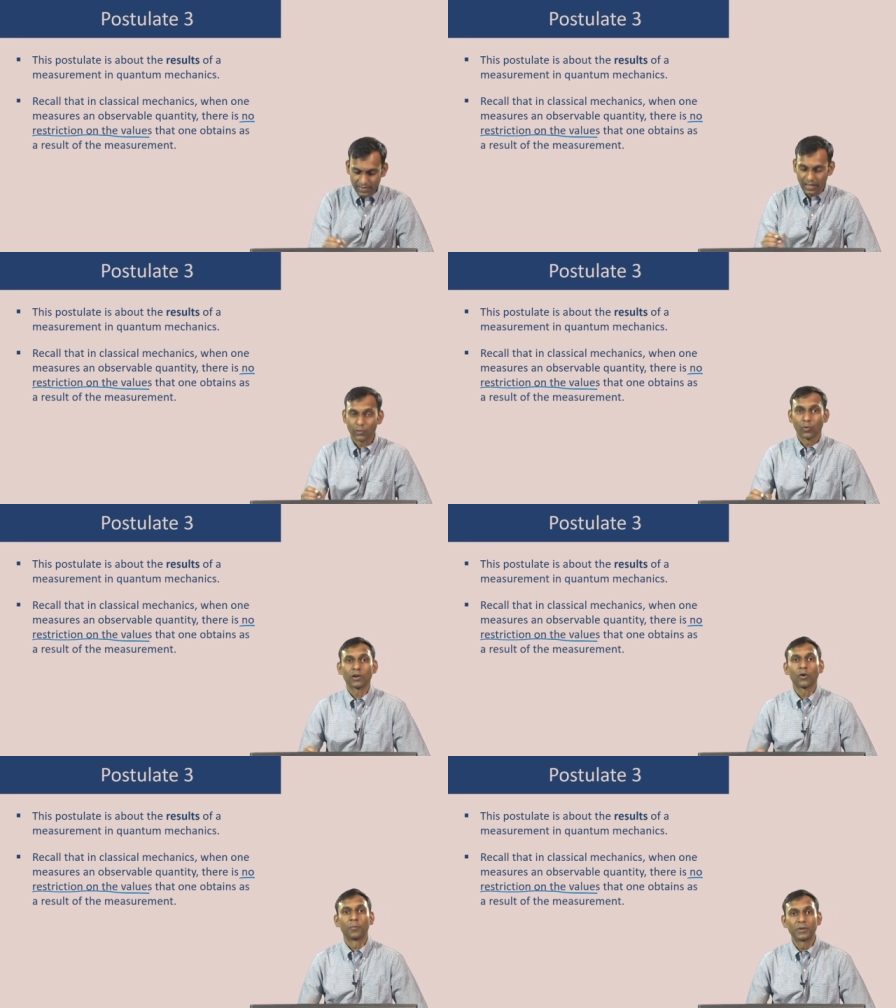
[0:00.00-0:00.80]
that
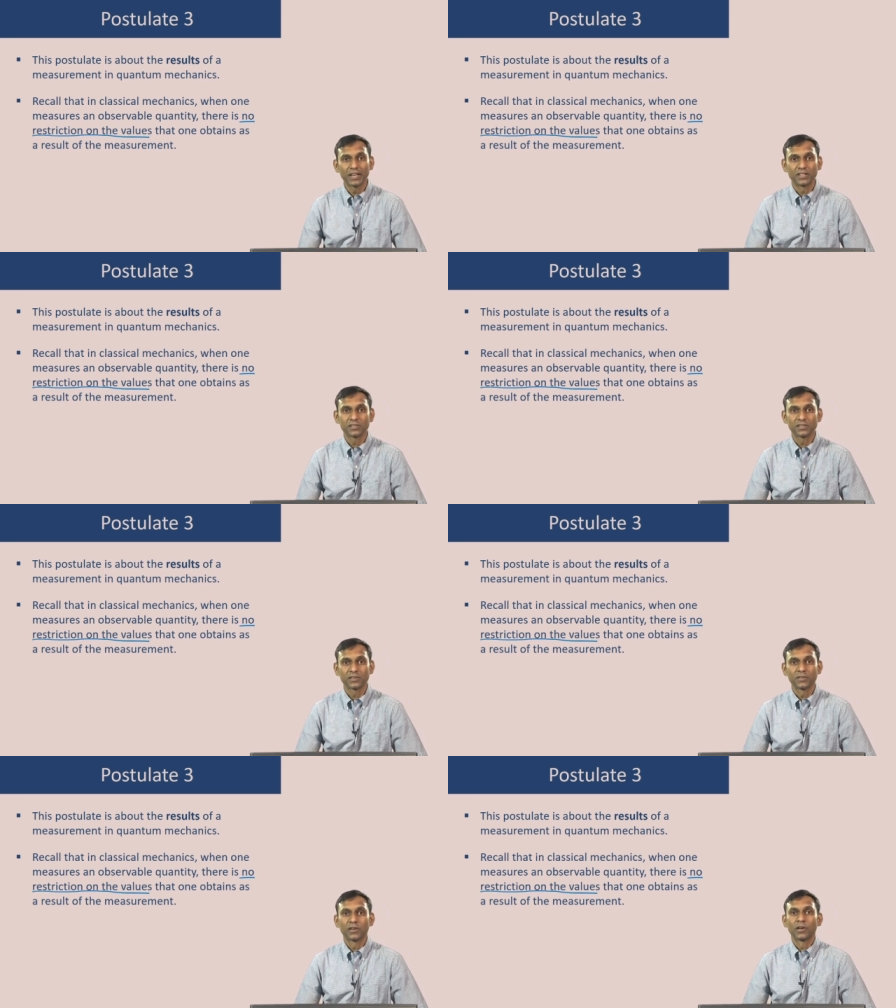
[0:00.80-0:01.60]
one obtains
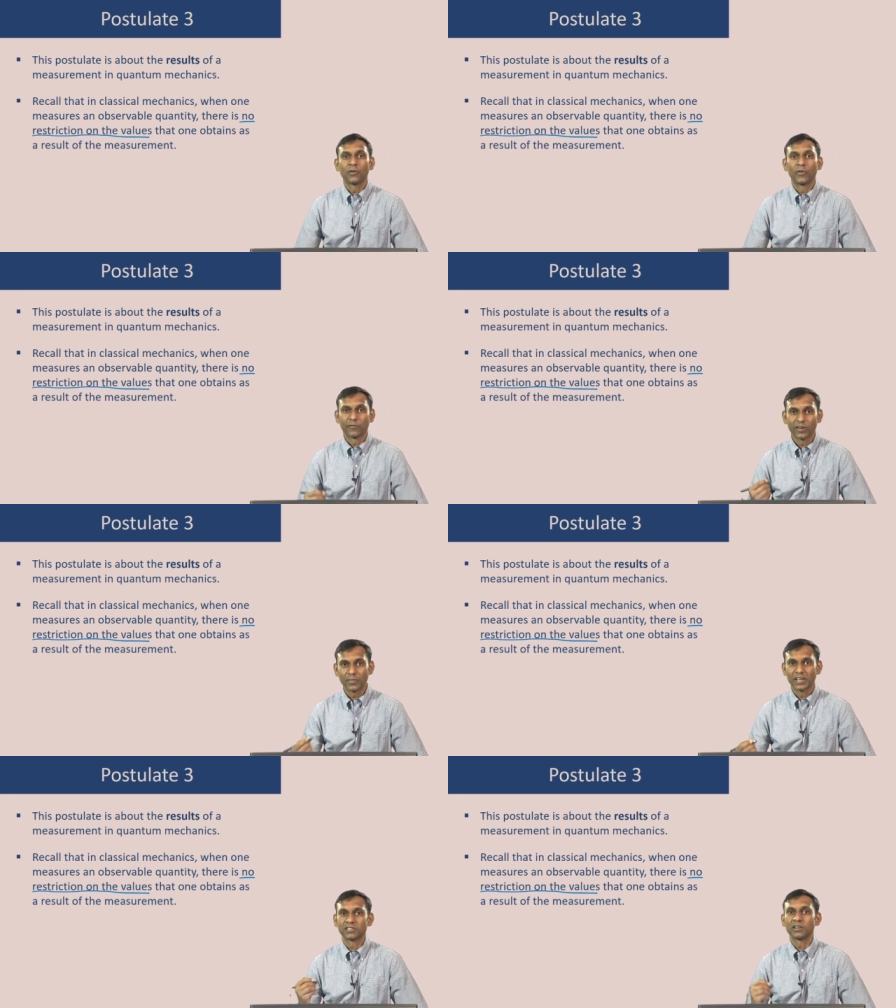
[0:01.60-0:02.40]
when
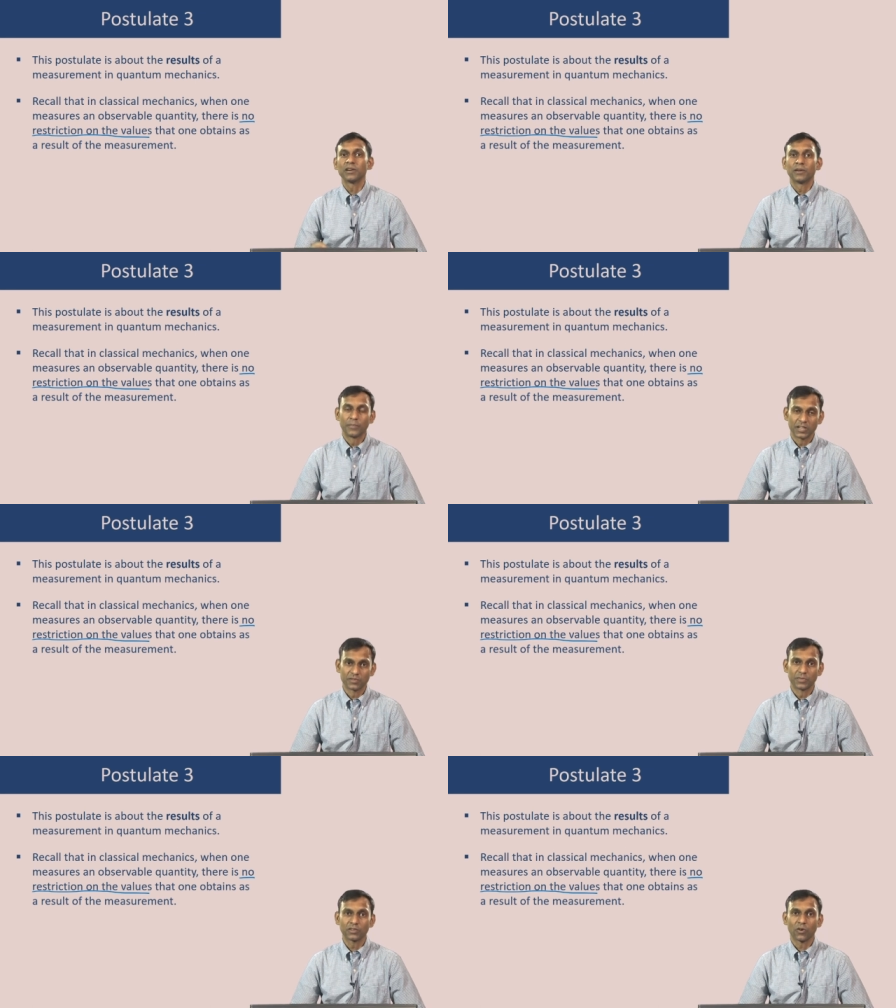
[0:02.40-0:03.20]
one makes a
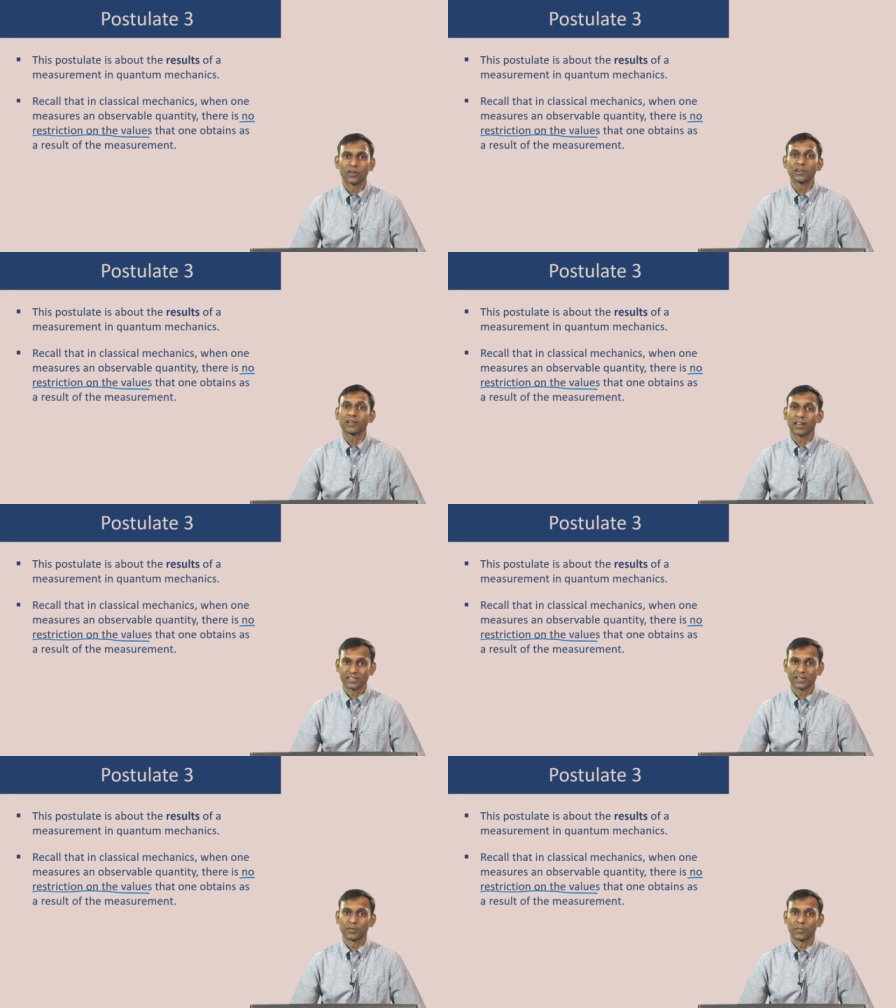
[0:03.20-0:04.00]
measurement on a
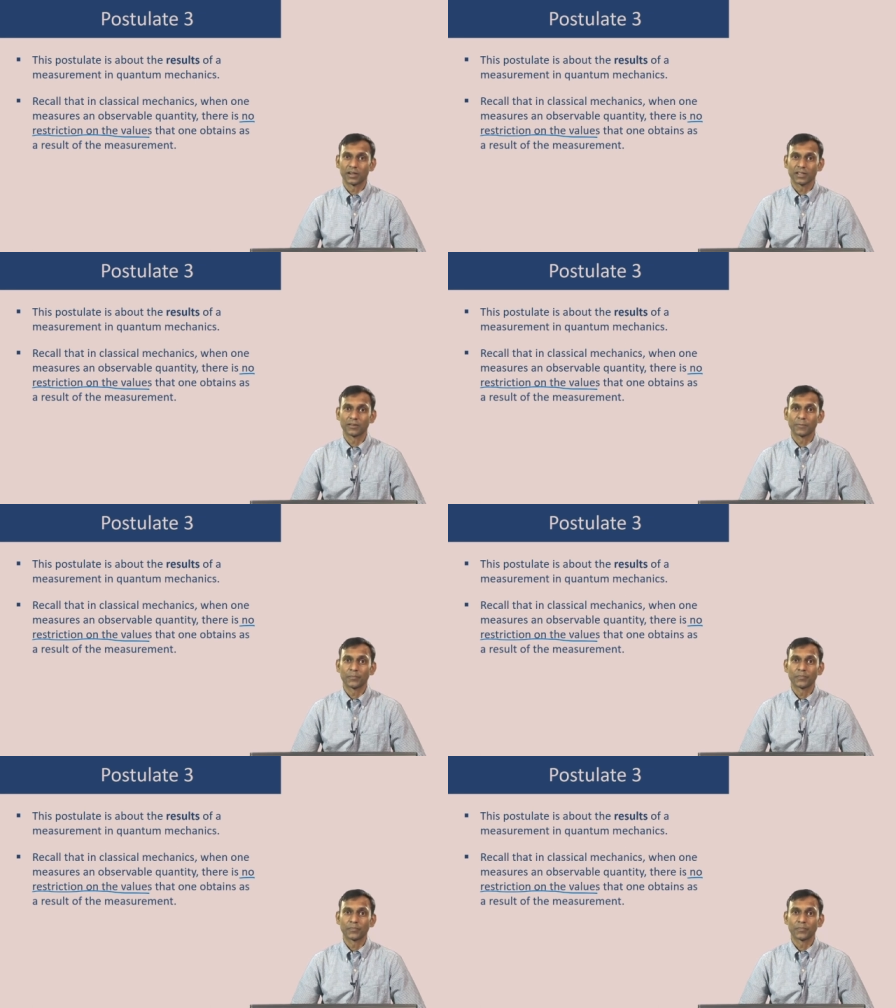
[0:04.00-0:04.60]
classical particle.